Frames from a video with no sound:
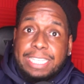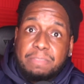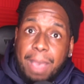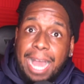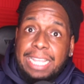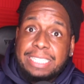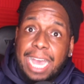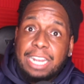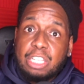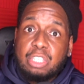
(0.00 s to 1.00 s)
Smiley's
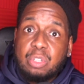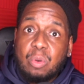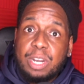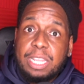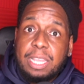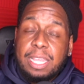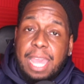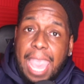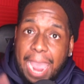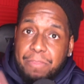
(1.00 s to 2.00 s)
side of the story,
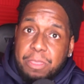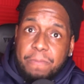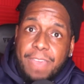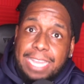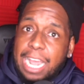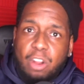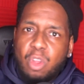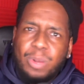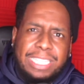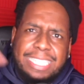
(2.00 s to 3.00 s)
after the fact, I don't know
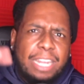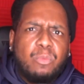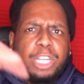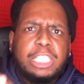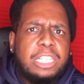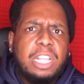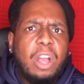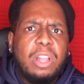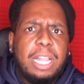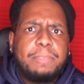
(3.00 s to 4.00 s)
what he said originally
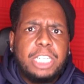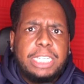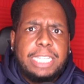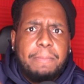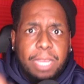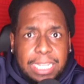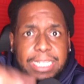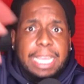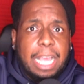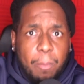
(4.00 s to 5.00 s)
on Club Shay Shay, but he
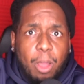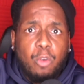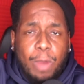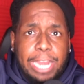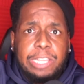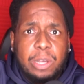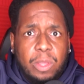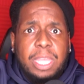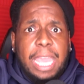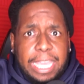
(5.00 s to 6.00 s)
did come on the radio
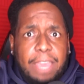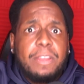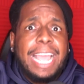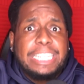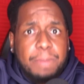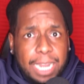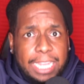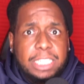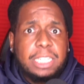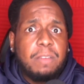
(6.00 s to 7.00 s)
and give an
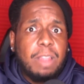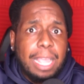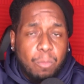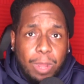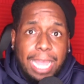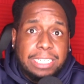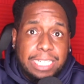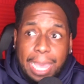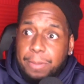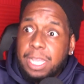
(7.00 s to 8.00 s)
explanation of like what actually
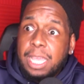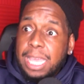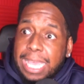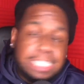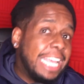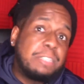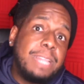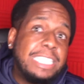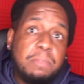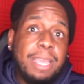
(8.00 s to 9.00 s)
happened. His
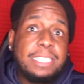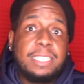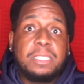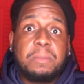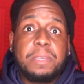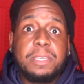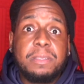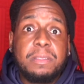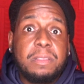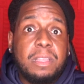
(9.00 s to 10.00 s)
explanation makes sense to me.
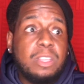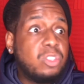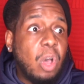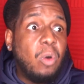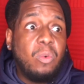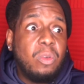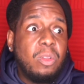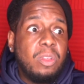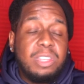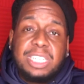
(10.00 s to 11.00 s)
So
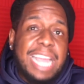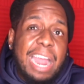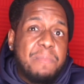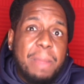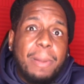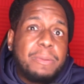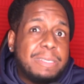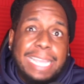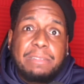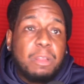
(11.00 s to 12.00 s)
you just gotta remember,
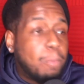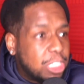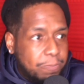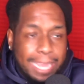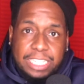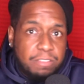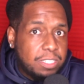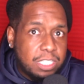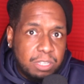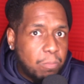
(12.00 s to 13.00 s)
perspectives
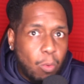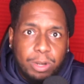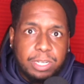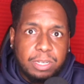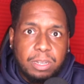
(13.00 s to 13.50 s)
is important.